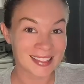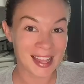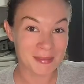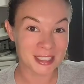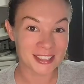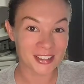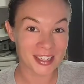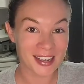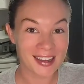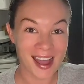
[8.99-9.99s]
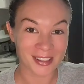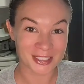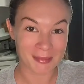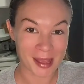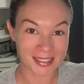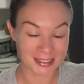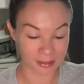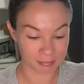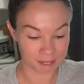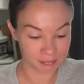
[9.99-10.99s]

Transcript: Let me show you how she makes them.